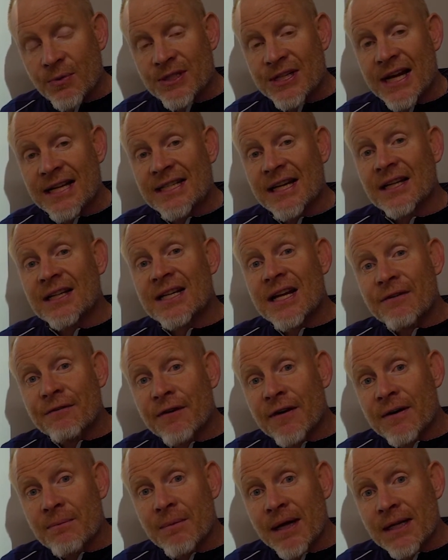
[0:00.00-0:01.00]
which has a
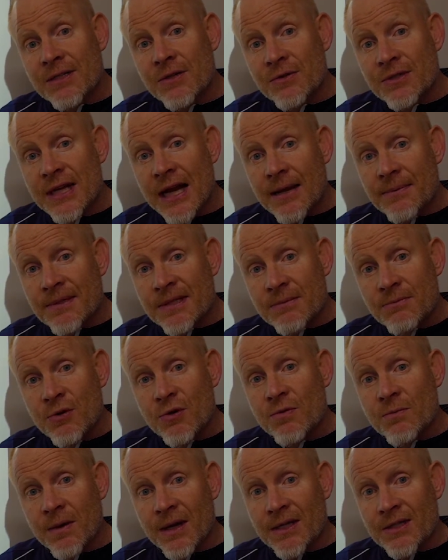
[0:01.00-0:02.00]
different muscle type,
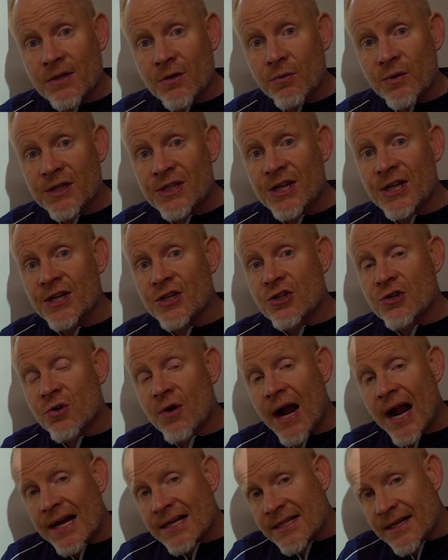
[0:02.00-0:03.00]
smooth muscle, which
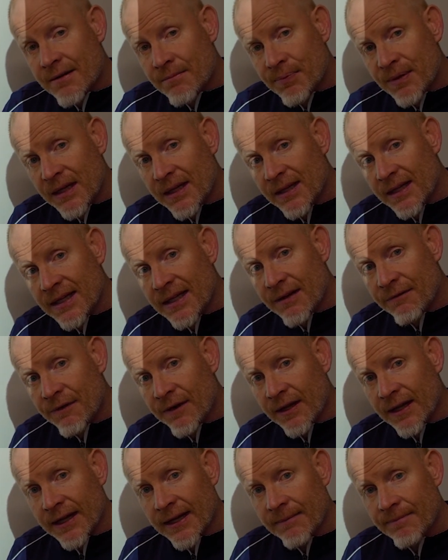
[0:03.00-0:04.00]
contracts completely
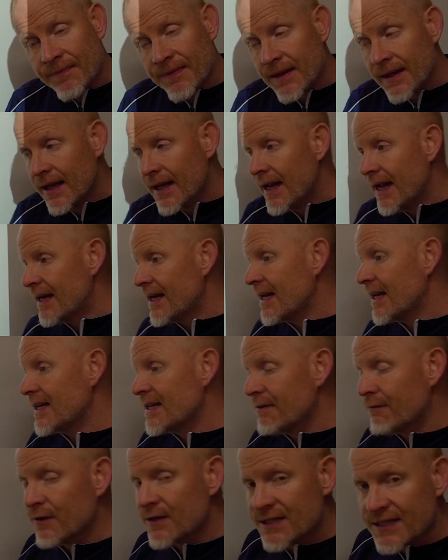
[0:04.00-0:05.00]
differently and in a
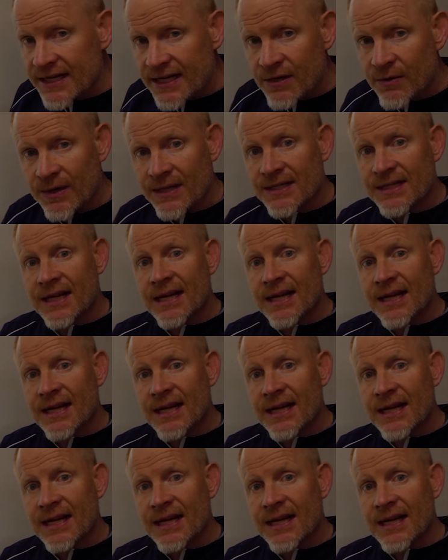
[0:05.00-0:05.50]
different sequence.